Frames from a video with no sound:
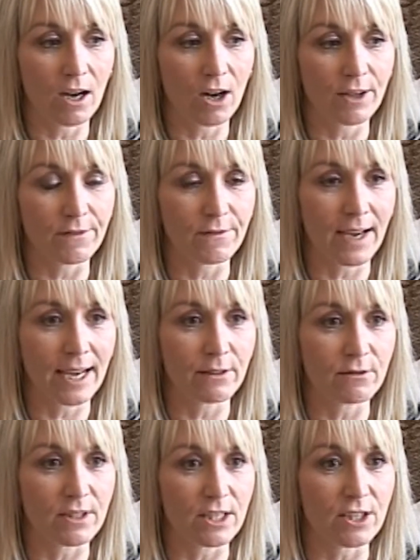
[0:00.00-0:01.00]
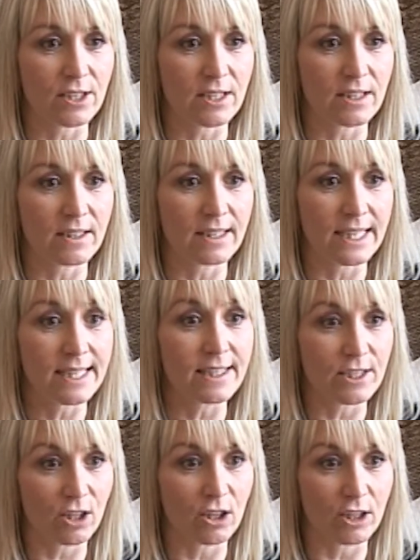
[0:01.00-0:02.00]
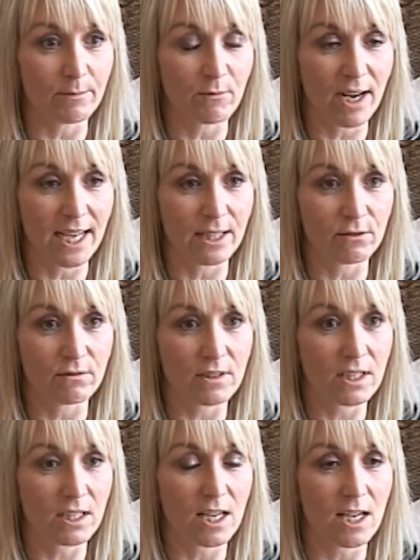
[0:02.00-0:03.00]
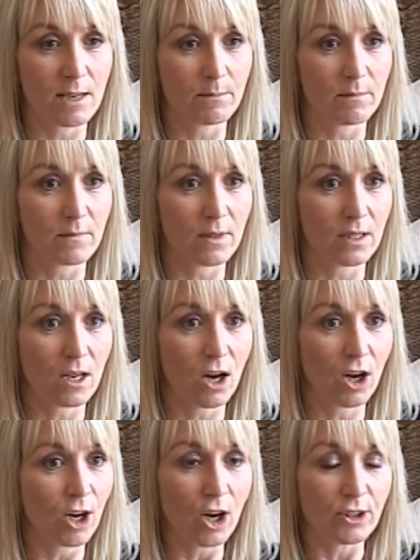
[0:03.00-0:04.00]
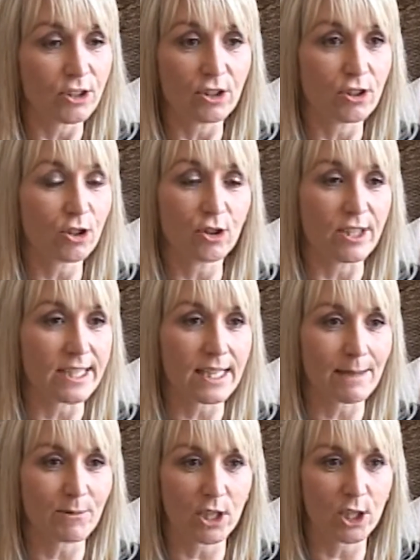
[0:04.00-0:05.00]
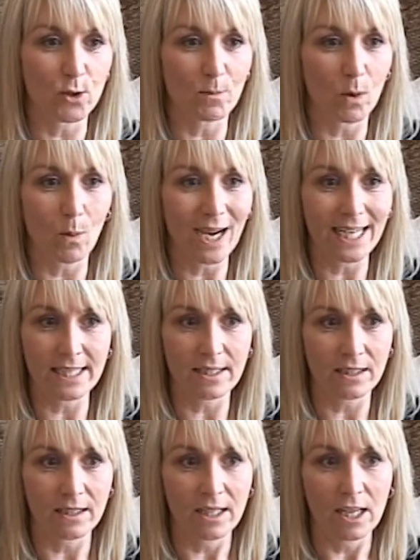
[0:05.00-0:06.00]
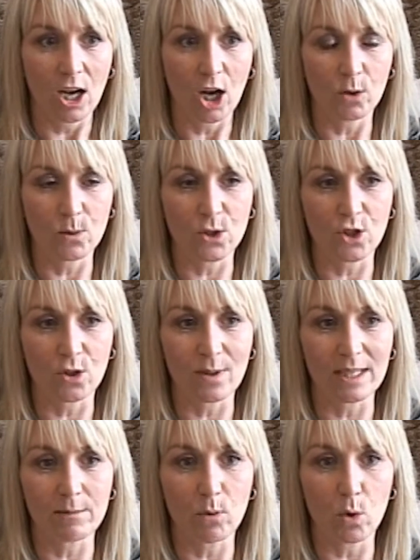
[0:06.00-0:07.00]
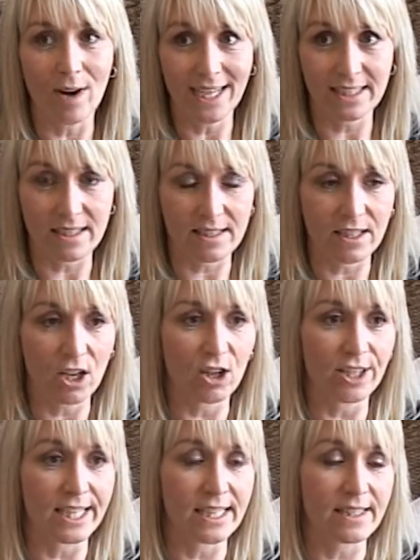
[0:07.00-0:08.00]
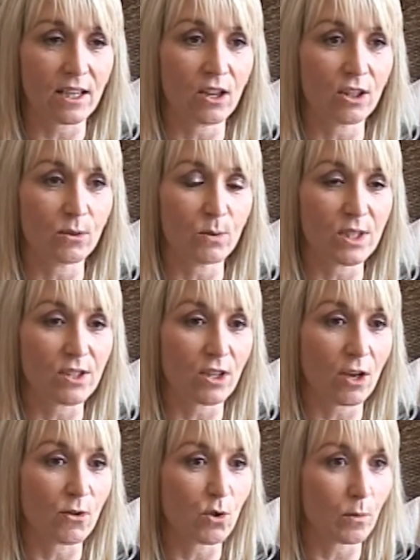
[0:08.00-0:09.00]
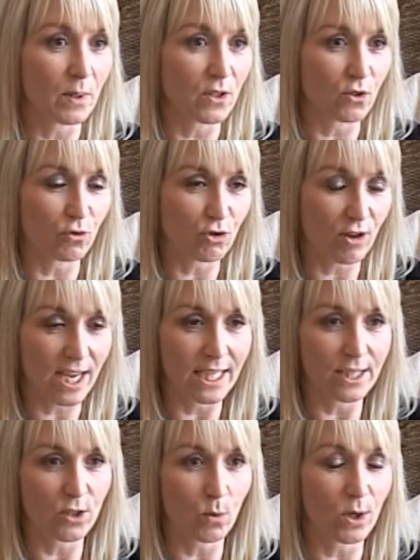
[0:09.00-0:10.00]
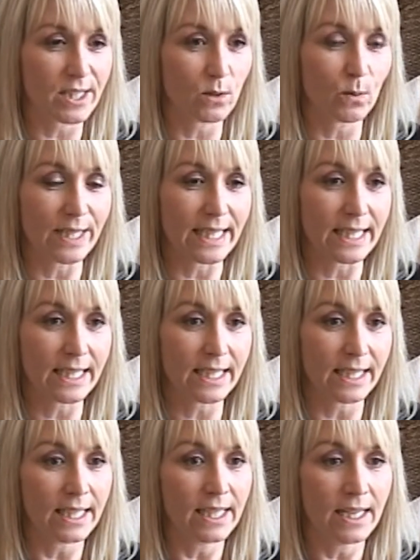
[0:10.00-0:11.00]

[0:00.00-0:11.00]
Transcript: I found that this time round, I couldn't seem to lose my weight. I was doing more exercise. I was going to a personal trainer twice a week.